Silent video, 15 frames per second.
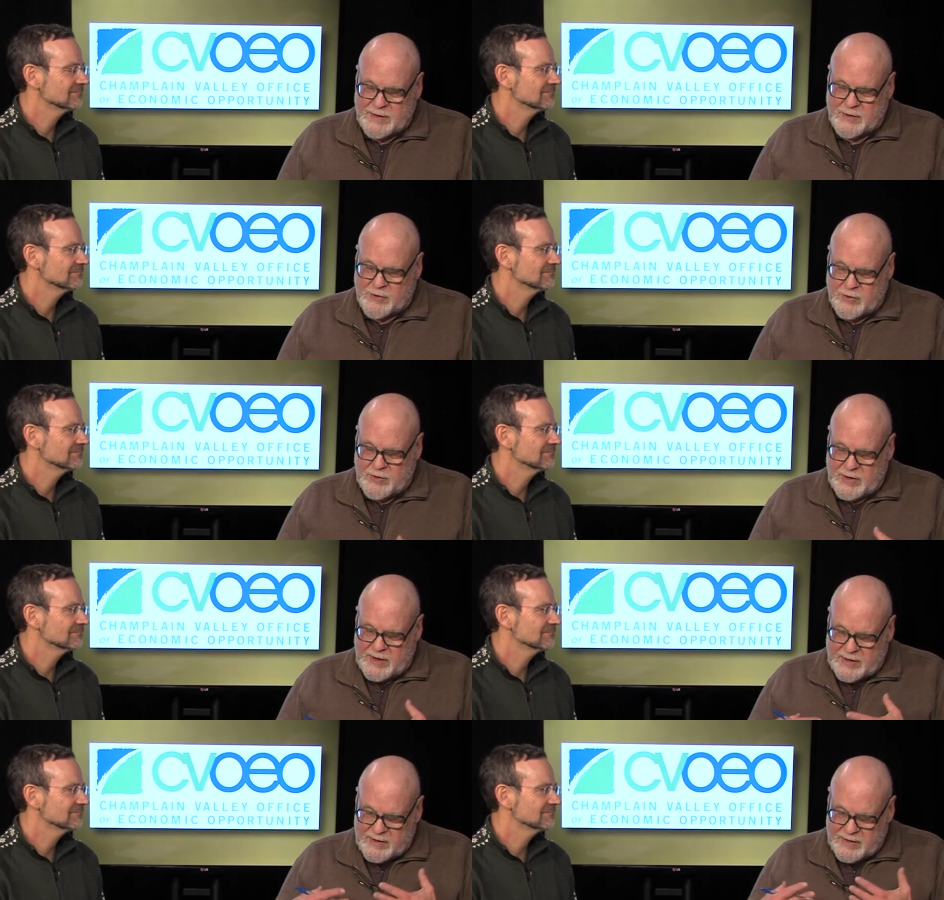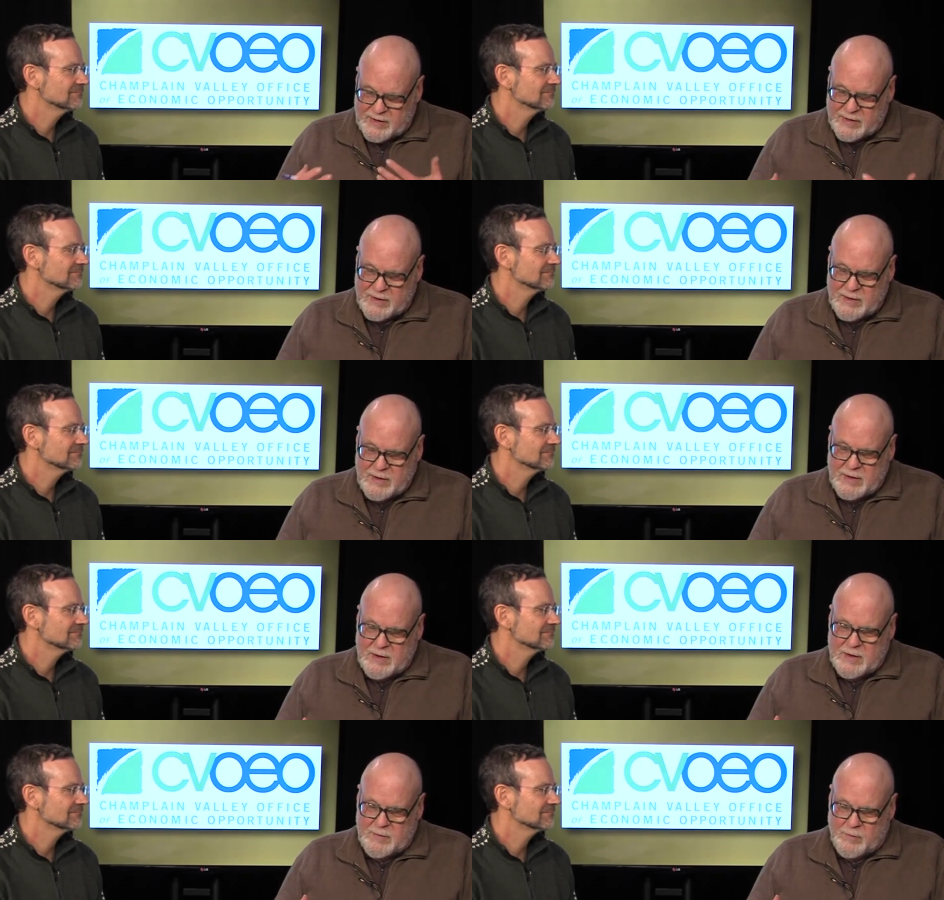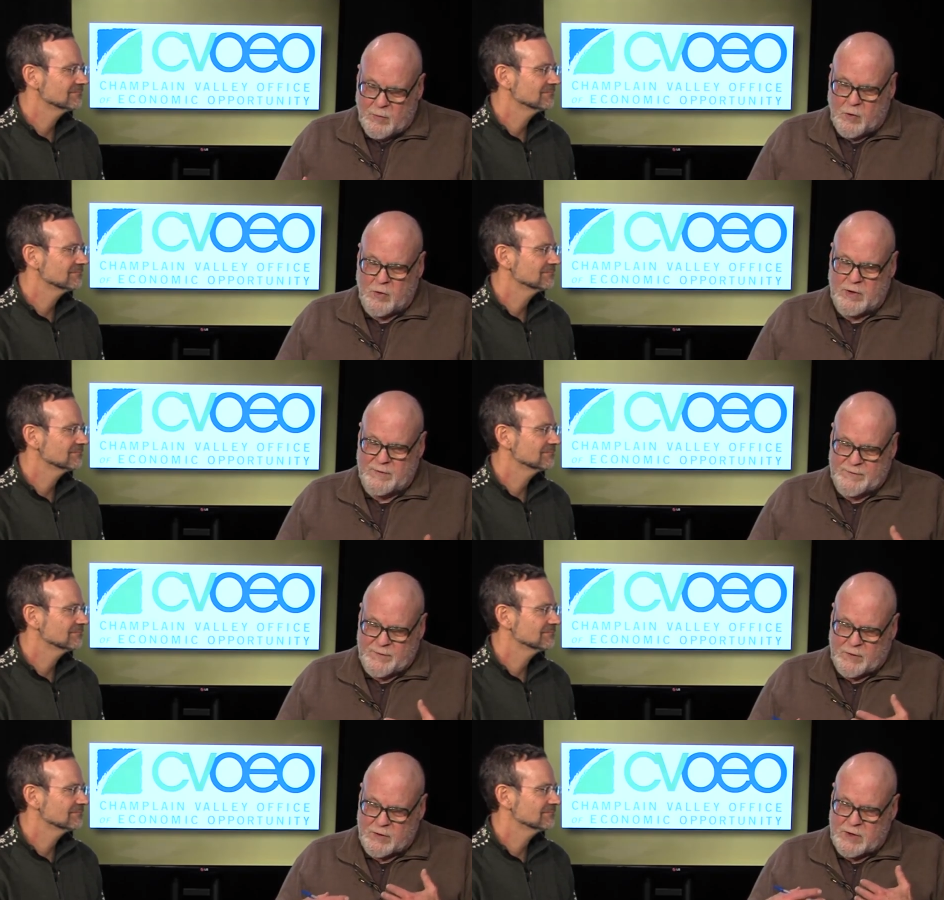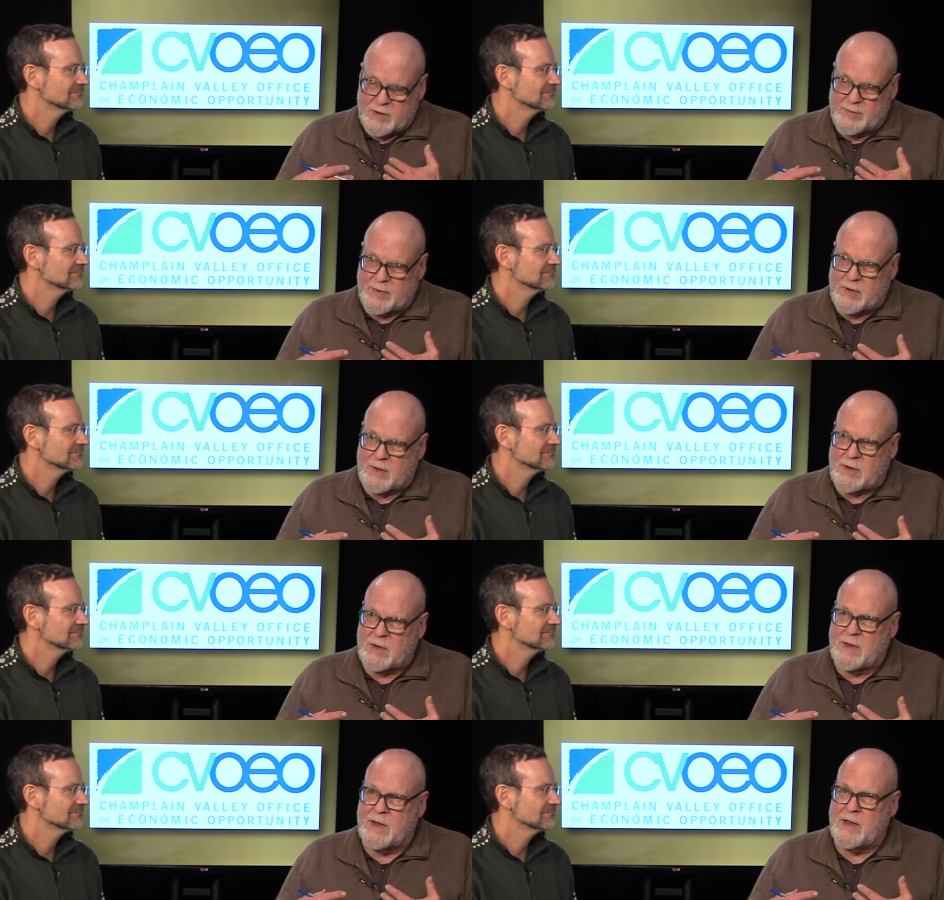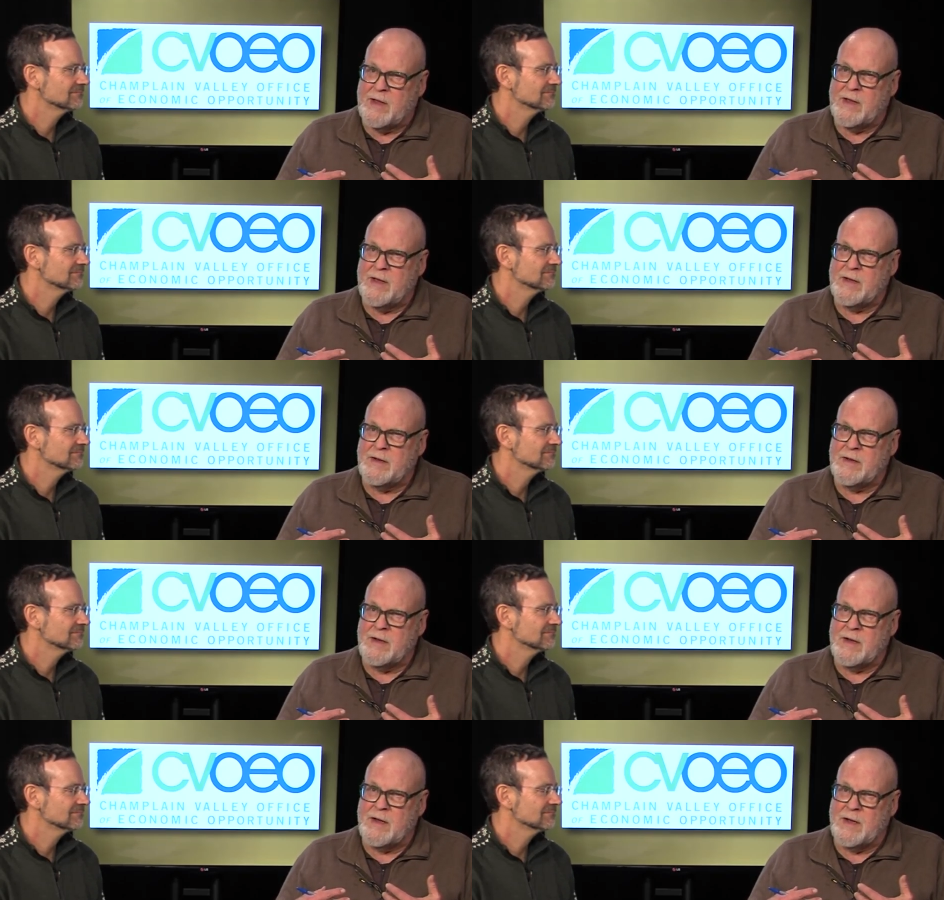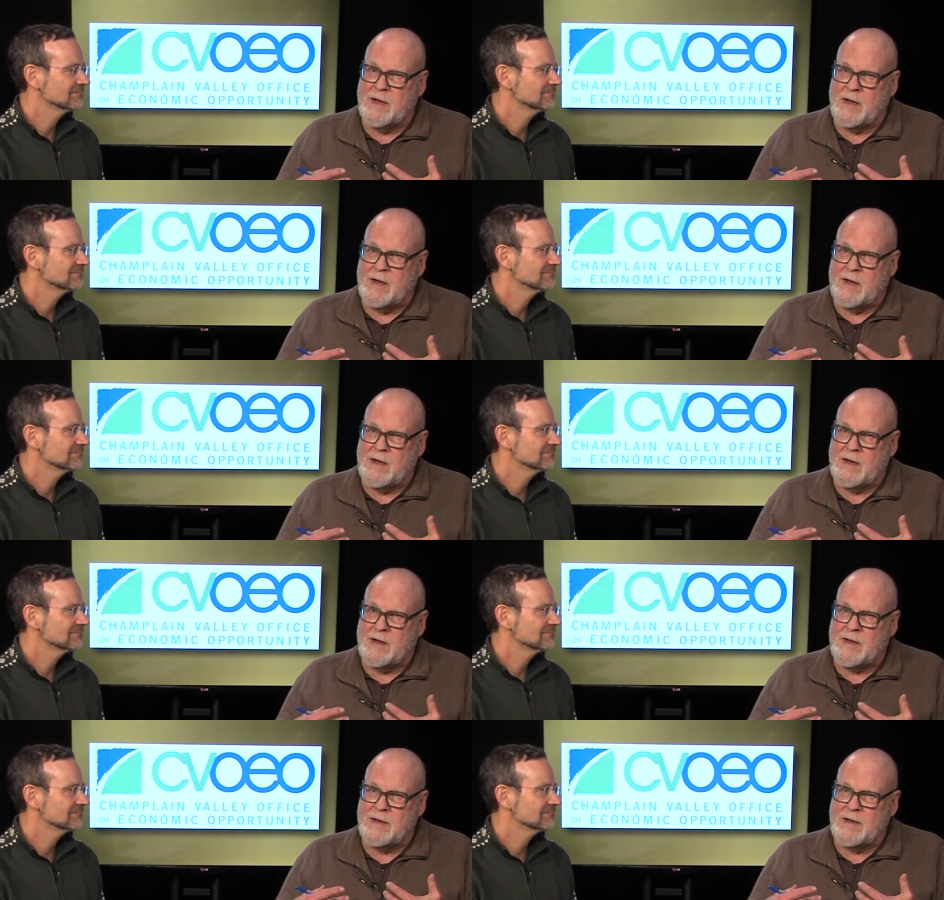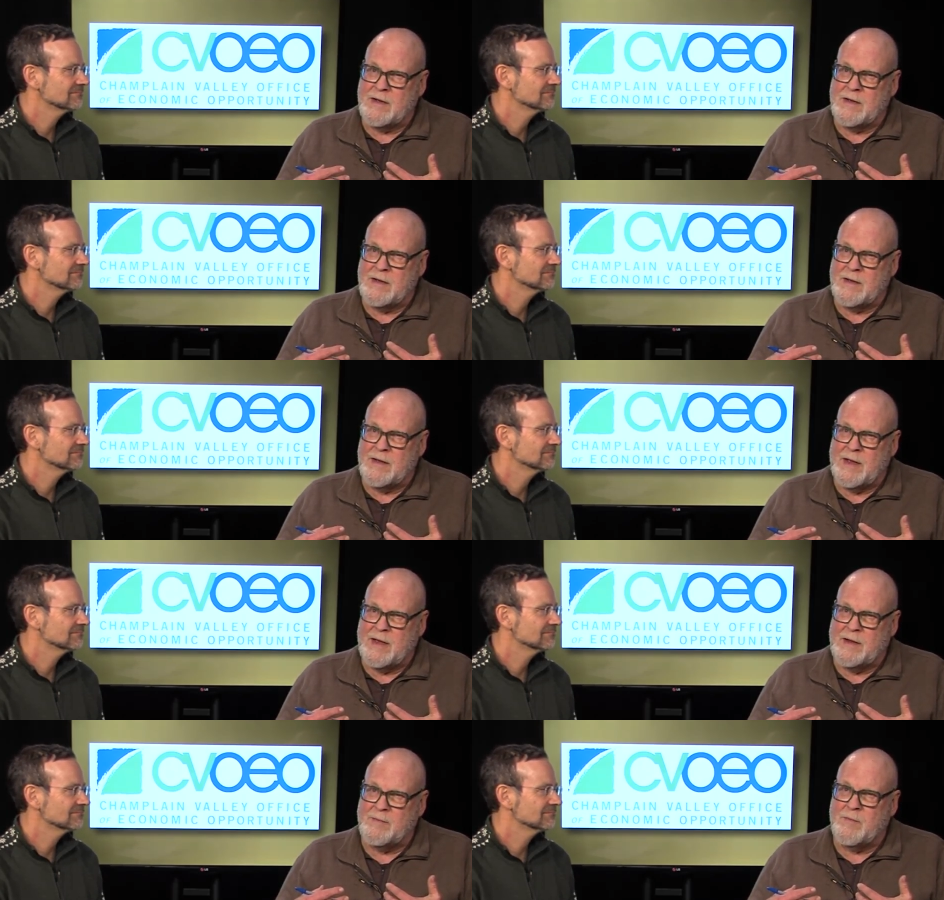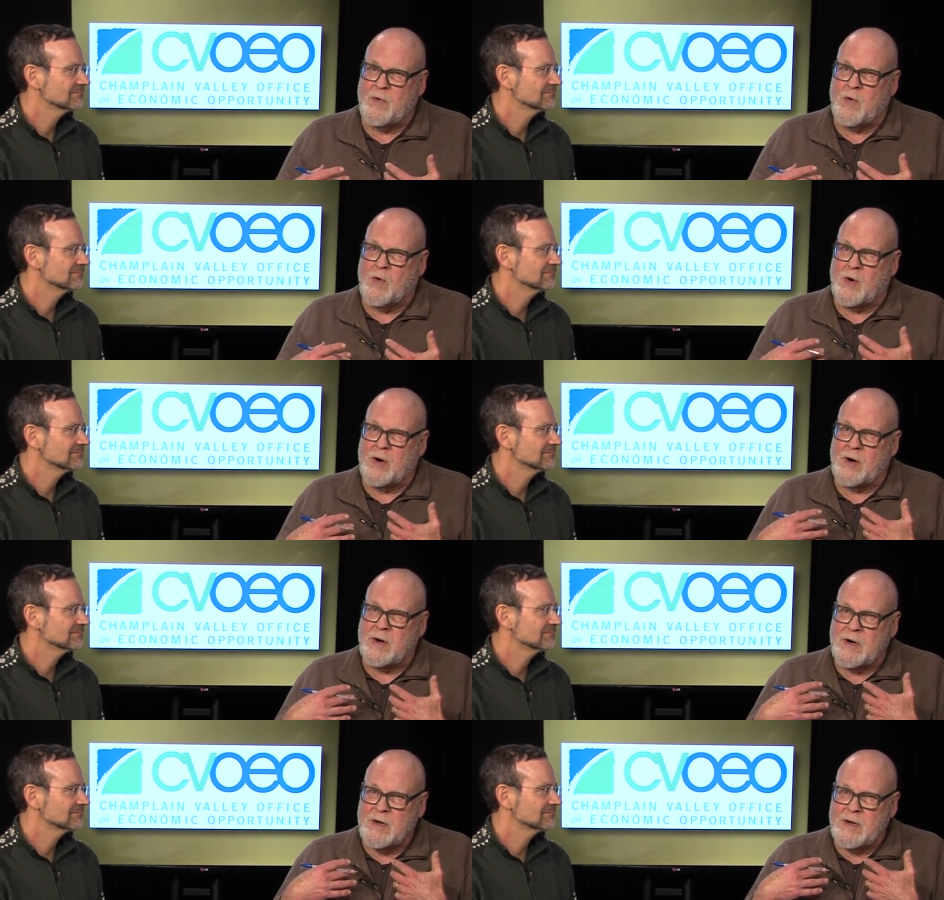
Speaker 1: in creating more affordable and uh, and more